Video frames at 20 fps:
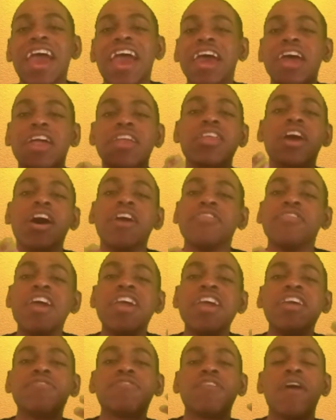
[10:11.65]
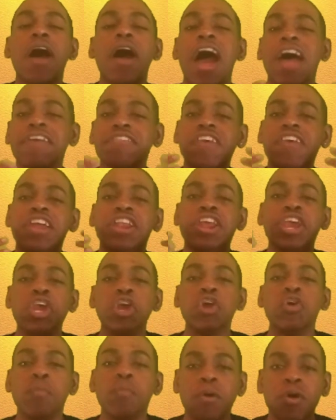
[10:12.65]
And another thing, so I said the
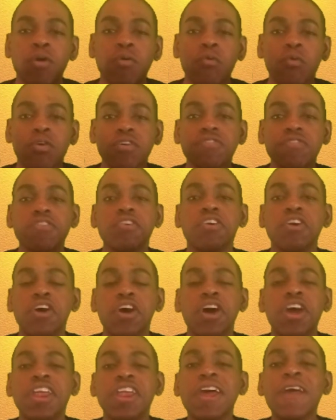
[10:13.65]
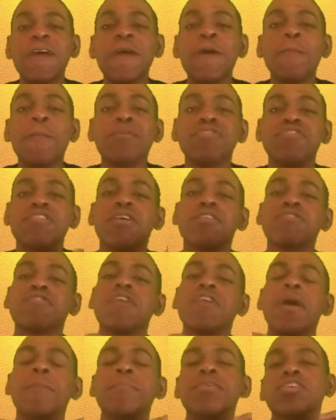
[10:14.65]
humor was good, but there's
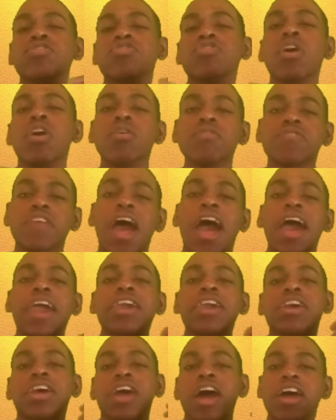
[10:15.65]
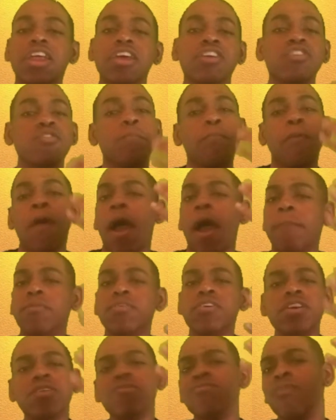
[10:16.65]
some of the jokes you
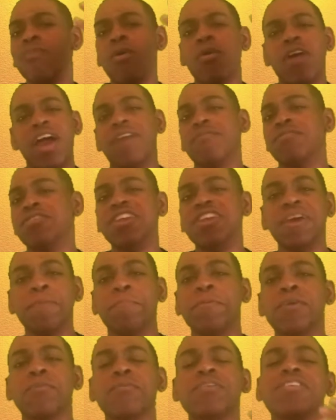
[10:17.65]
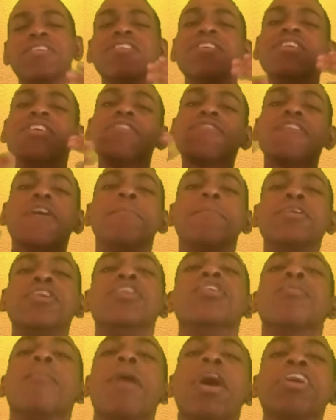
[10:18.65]
probably won't have a nitpick with. Some of the
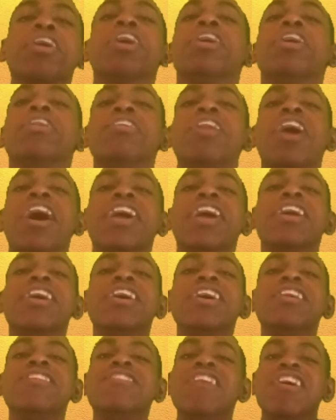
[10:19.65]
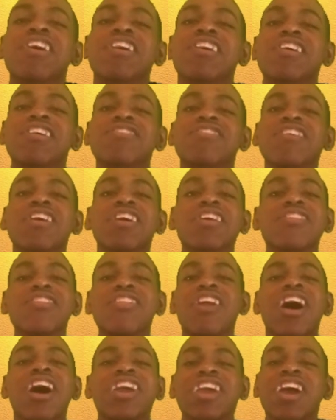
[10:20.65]
humor I kind of like, didn't
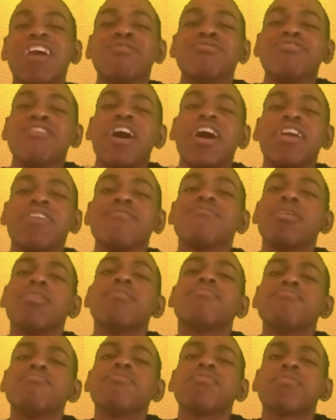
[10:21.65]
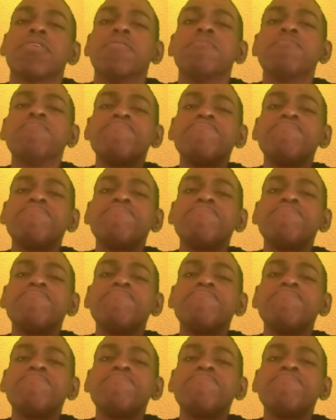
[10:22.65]
like. I was like, oh, okay.